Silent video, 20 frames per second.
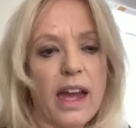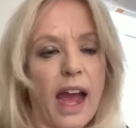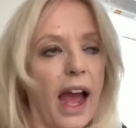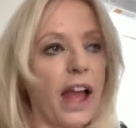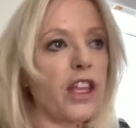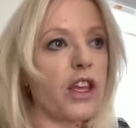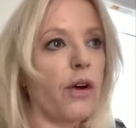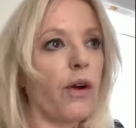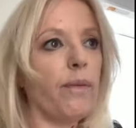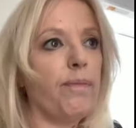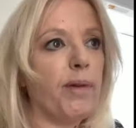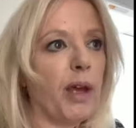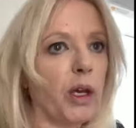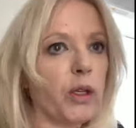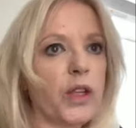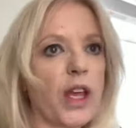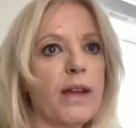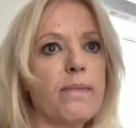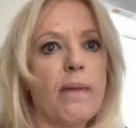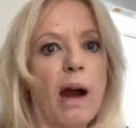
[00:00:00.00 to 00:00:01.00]
And you
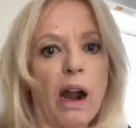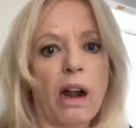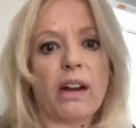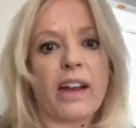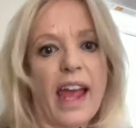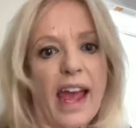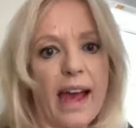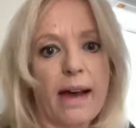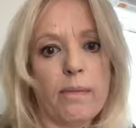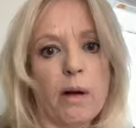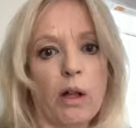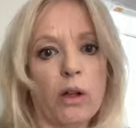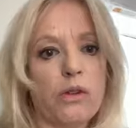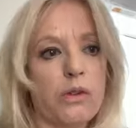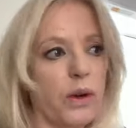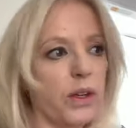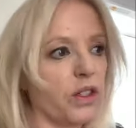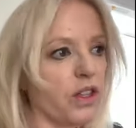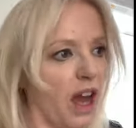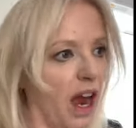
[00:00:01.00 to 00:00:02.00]
abusing Mark Hamill,
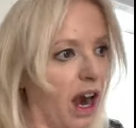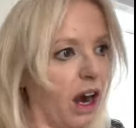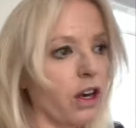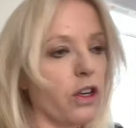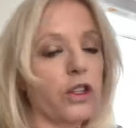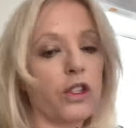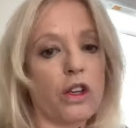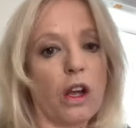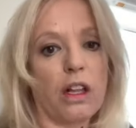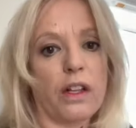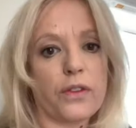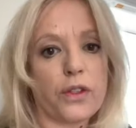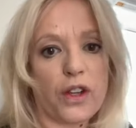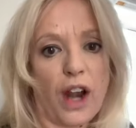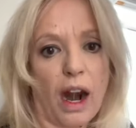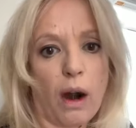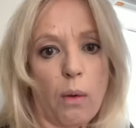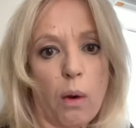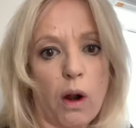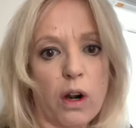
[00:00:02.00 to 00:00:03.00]
who is the heart and soul of
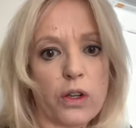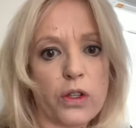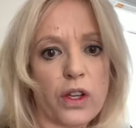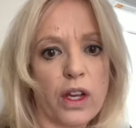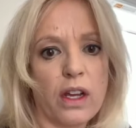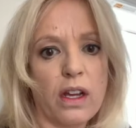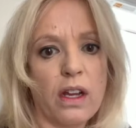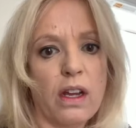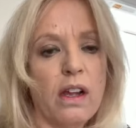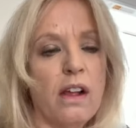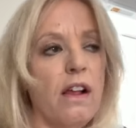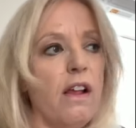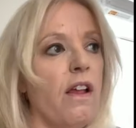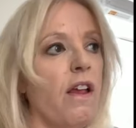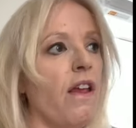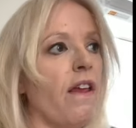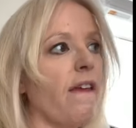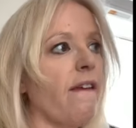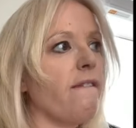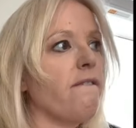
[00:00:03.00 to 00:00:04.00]
Star Wars,
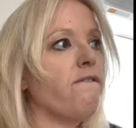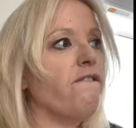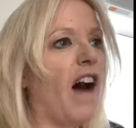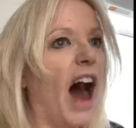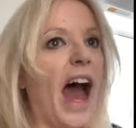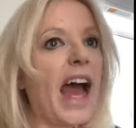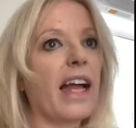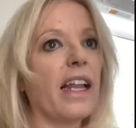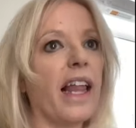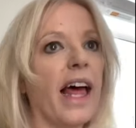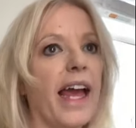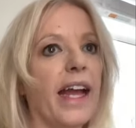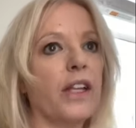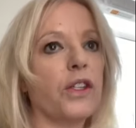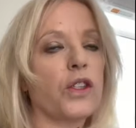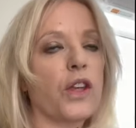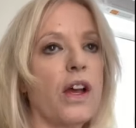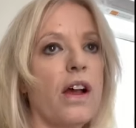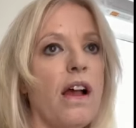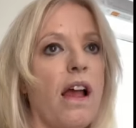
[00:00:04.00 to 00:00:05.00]

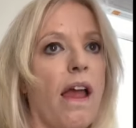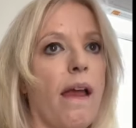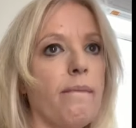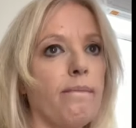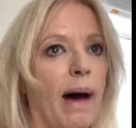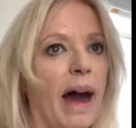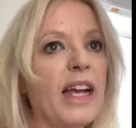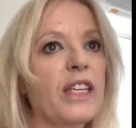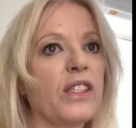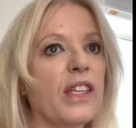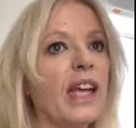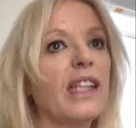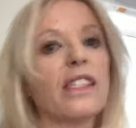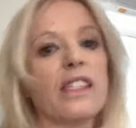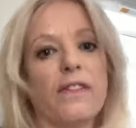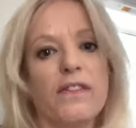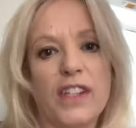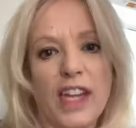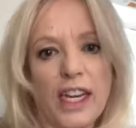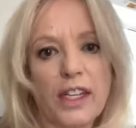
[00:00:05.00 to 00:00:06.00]
violates my sense
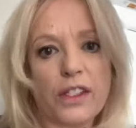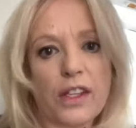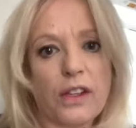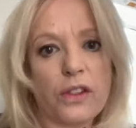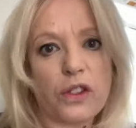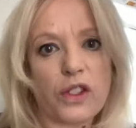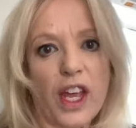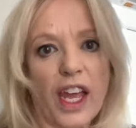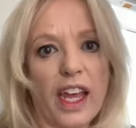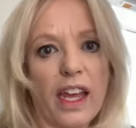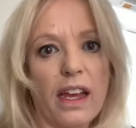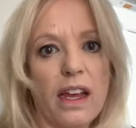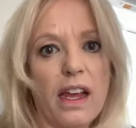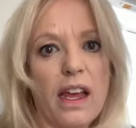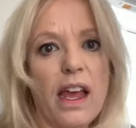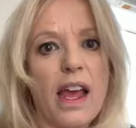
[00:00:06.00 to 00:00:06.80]
of decency.